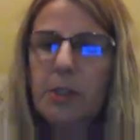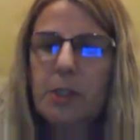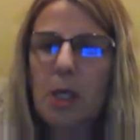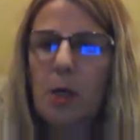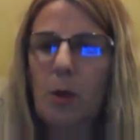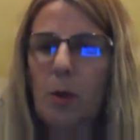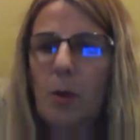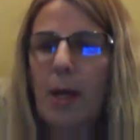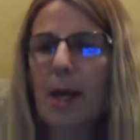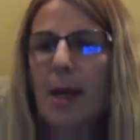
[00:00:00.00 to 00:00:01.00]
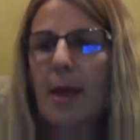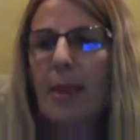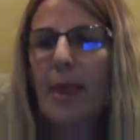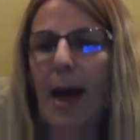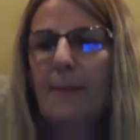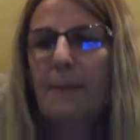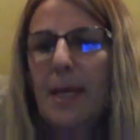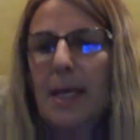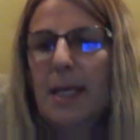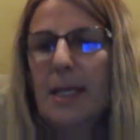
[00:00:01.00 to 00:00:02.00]
So that
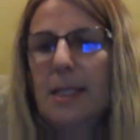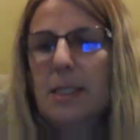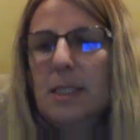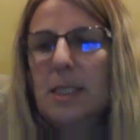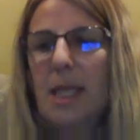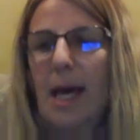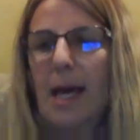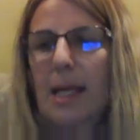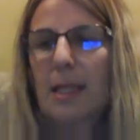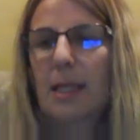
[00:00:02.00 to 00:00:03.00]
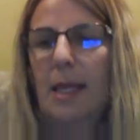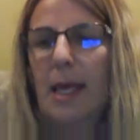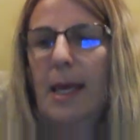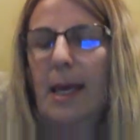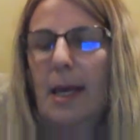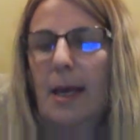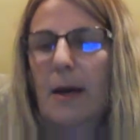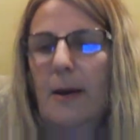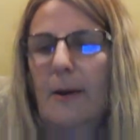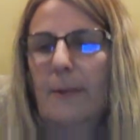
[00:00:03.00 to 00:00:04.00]
means that they
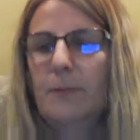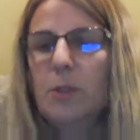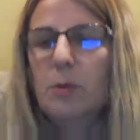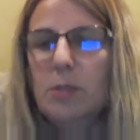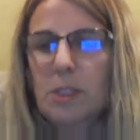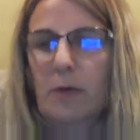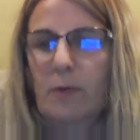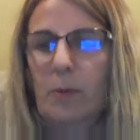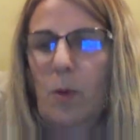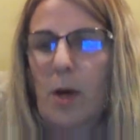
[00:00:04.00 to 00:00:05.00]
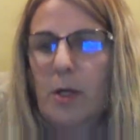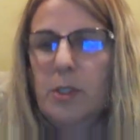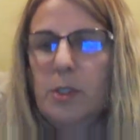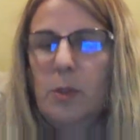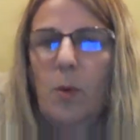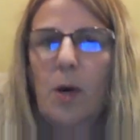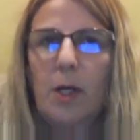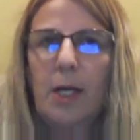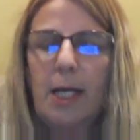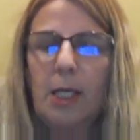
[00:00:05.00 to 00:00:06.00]
don't dissolve in water. So
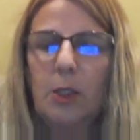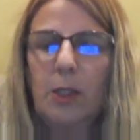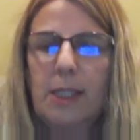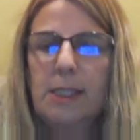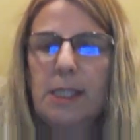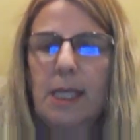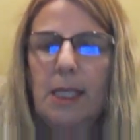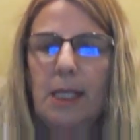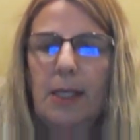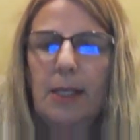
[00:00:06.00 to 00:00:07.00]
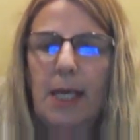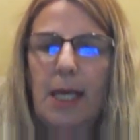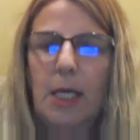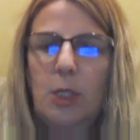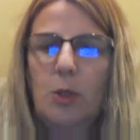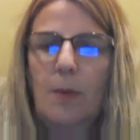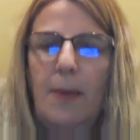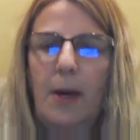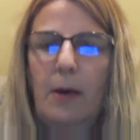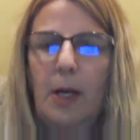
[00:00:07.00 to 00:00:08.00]
water kind of creates like a cage or a
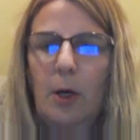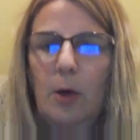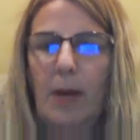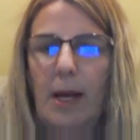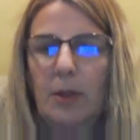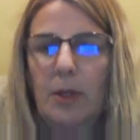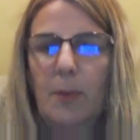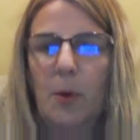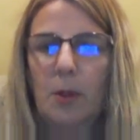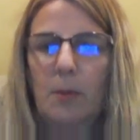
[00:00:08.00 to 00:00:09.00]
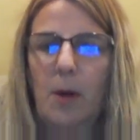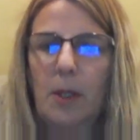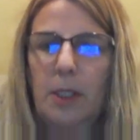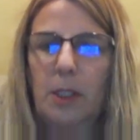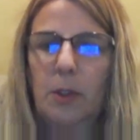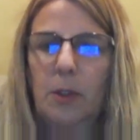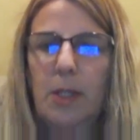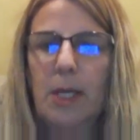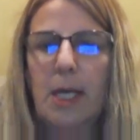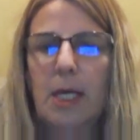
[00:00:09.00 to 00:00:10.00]
barrier around the polar
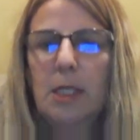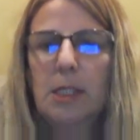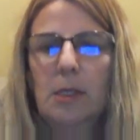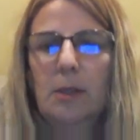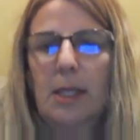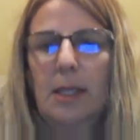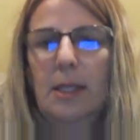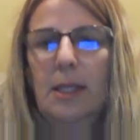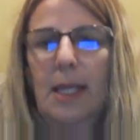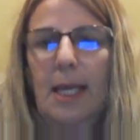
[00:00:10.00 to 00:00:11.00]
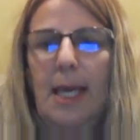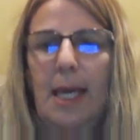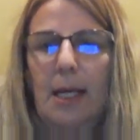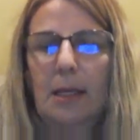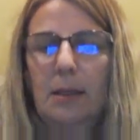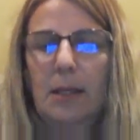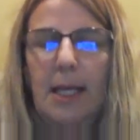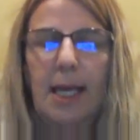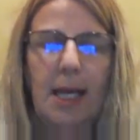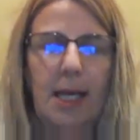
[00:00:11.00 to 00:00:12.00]
molecule so that it can't
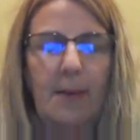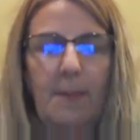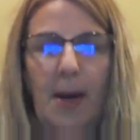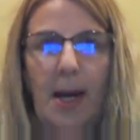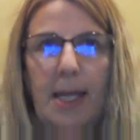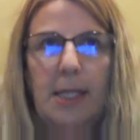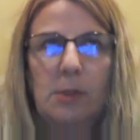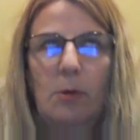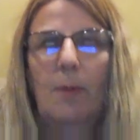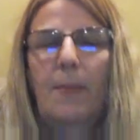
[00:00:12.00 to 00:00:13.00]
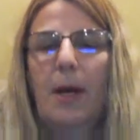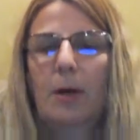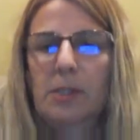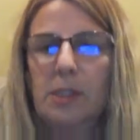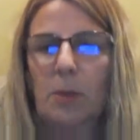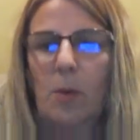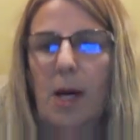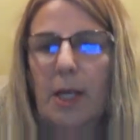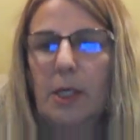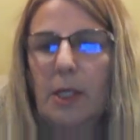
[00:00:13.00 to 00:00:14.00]
combine. So it repels the
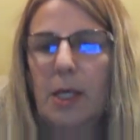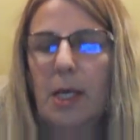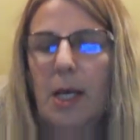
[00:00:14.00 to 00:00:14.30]
water.